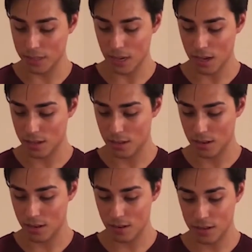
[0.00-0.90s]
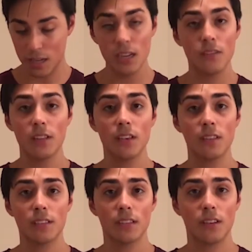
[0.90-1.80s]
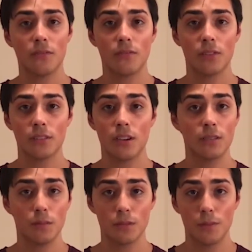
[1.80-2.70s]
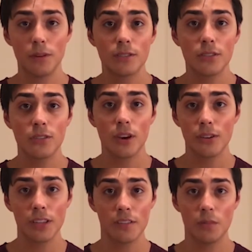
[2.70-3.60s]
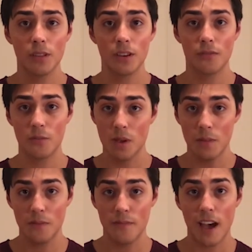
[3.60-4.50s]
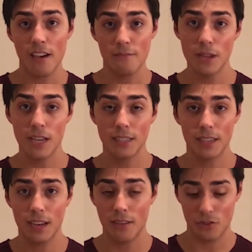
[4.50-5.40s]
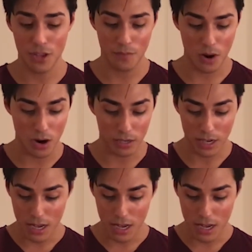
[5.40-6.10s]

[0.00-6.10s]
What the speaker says: I didn't even leave these in there for as long as we were supposed to. I only left them in there for maybe 5 minutes and everything burned.